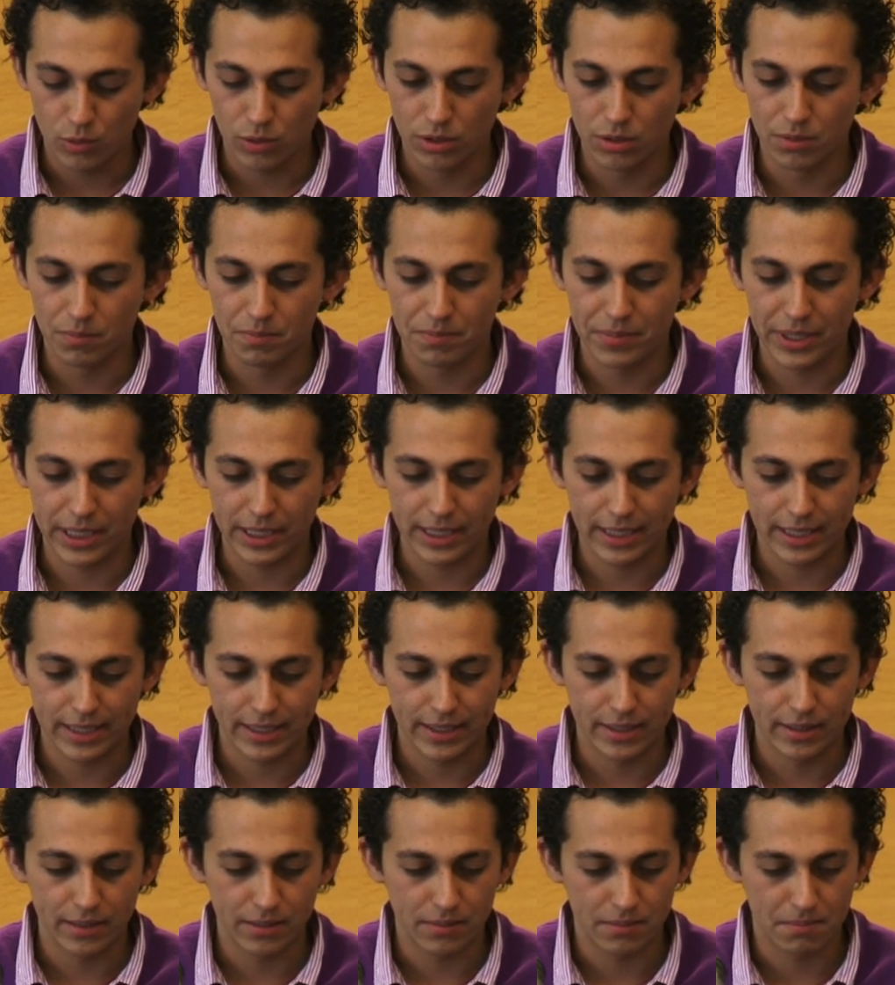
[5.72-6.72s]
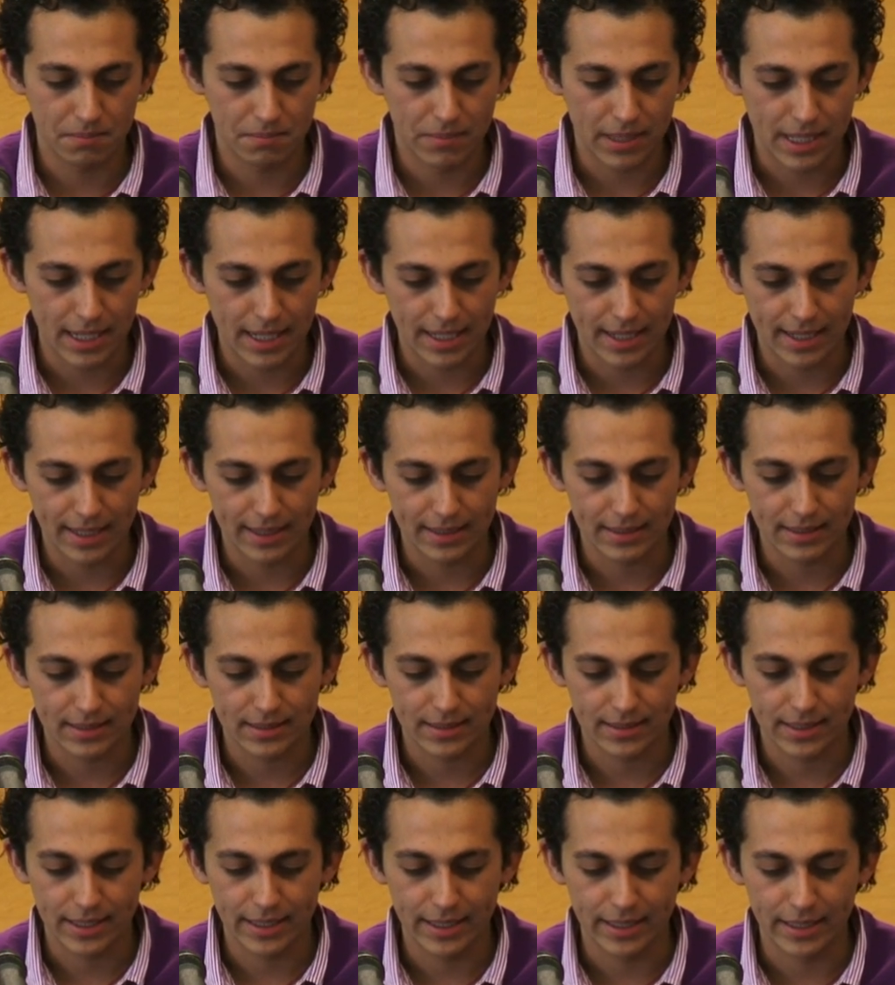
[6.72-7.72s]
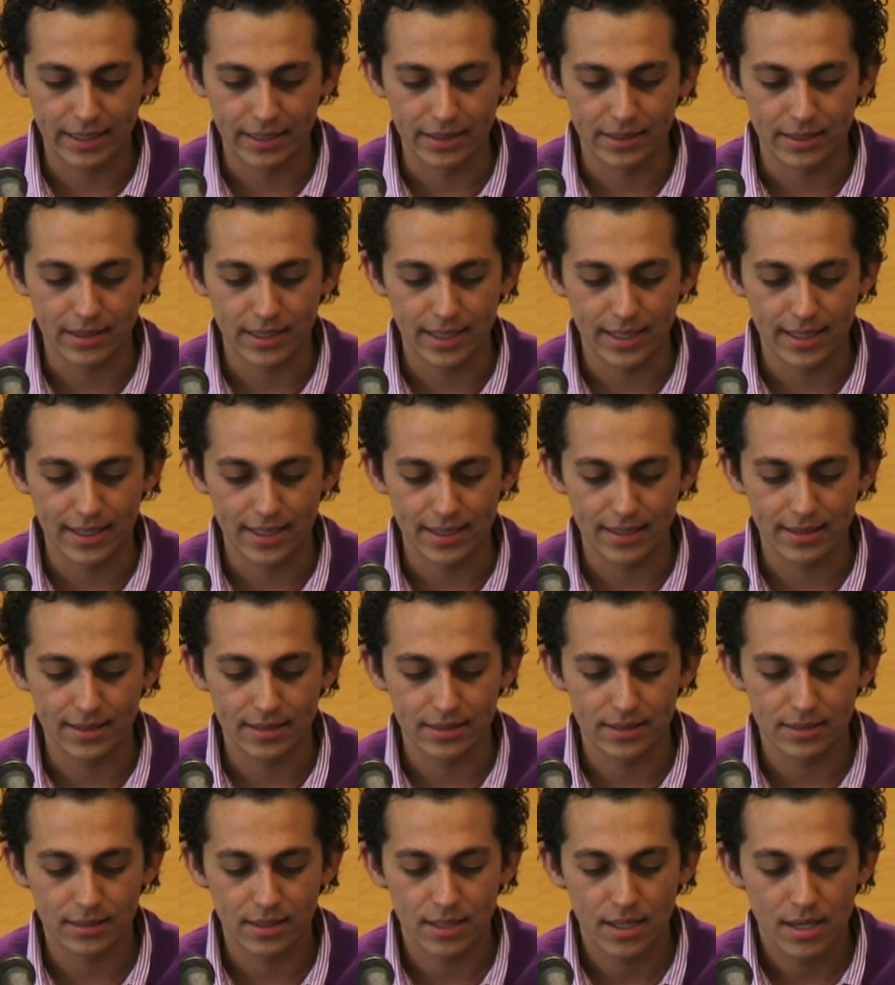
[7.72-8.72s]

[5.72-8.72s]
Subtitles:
will begin by saying that